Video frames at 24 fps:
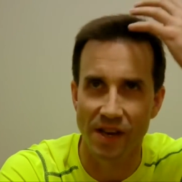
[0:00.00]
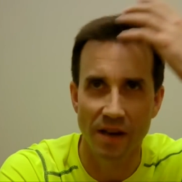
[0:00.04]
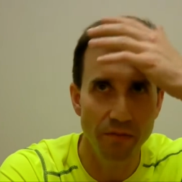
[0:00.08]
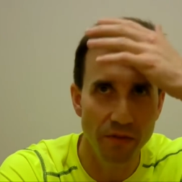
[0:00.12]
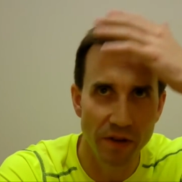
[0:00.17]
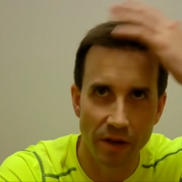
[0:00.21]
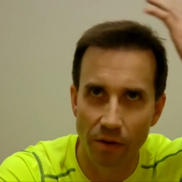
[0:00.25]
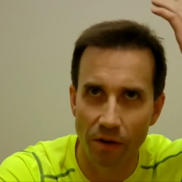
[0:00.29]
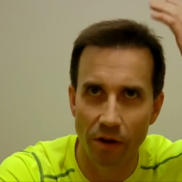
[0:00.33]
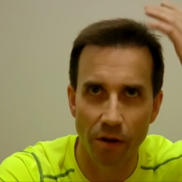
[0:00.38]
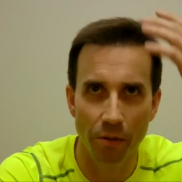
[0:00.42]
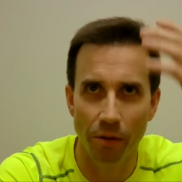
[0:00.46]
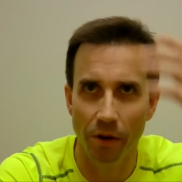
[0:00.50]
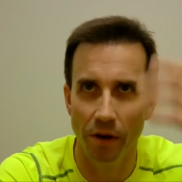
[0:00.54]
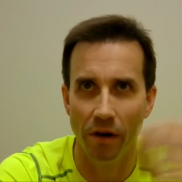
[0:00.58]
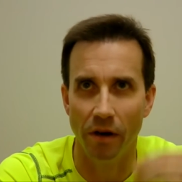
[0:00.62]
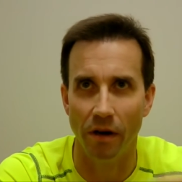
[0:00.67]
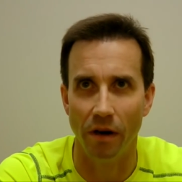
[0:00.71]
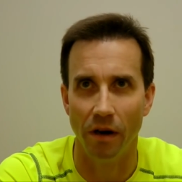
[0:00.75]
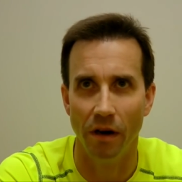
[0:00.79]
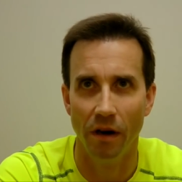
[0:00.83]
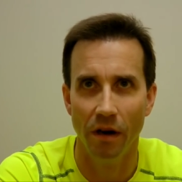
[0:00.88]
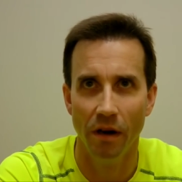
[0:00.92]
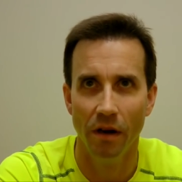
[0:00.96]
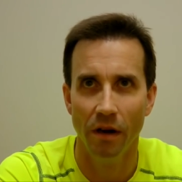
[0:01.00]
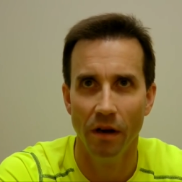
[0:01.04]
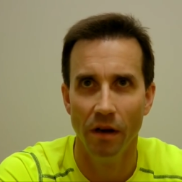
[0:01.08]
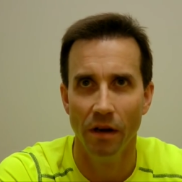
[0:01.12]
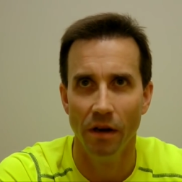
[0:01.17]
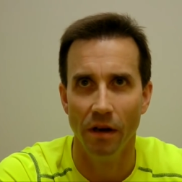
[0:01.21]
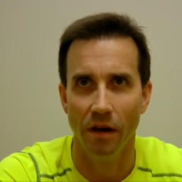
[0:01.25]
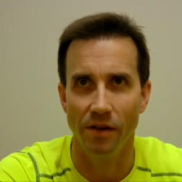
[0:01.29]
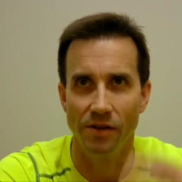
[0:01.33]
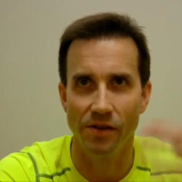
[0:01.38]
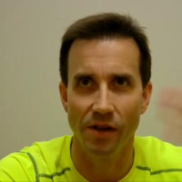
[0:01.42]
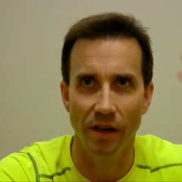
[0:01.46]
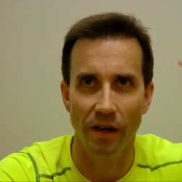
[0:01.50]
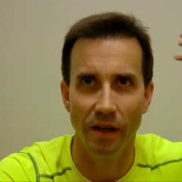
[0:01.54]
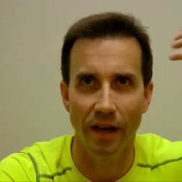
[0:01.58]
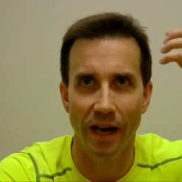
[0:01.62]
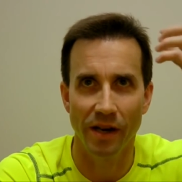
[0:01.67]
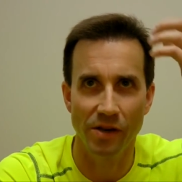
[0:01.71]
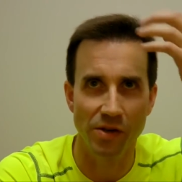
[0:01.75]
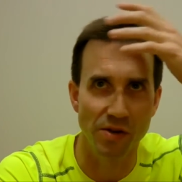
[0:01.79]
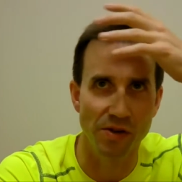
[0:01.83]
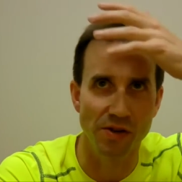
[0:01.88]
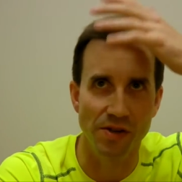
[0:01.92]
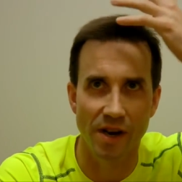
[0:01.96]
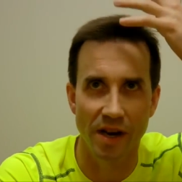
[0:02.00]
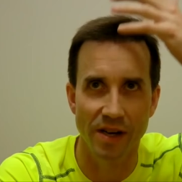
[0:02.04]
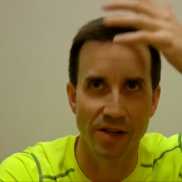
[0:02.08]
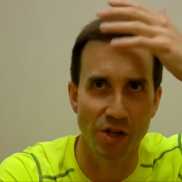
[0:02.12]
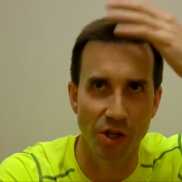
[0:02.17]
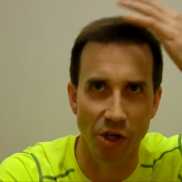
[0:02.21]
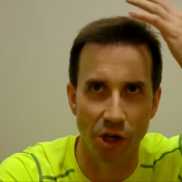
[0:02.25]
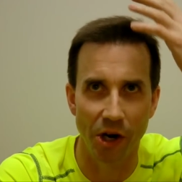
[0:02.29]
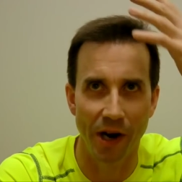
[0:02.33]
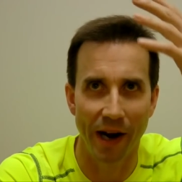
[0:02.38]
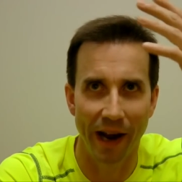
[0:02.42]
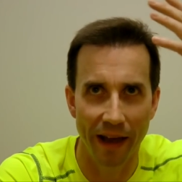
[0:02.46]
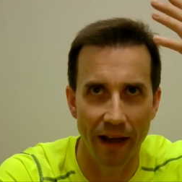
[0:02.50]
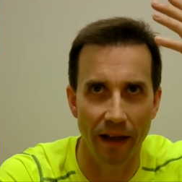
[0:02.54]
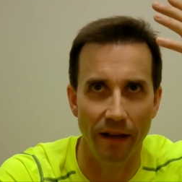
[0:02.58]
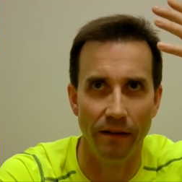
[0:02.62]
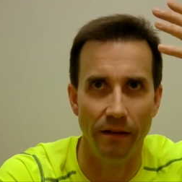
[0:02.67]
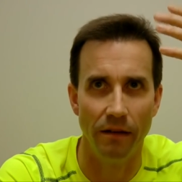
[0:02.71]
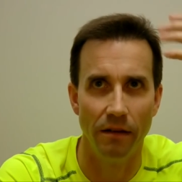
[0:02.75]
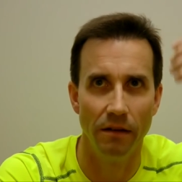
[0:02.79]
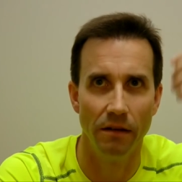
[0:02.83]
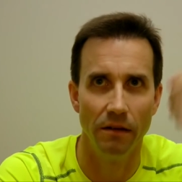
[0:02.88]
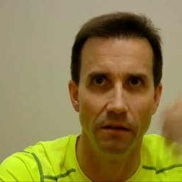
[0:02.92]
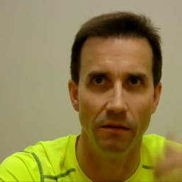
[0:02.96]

Same thing with up here. It's like exercising your head,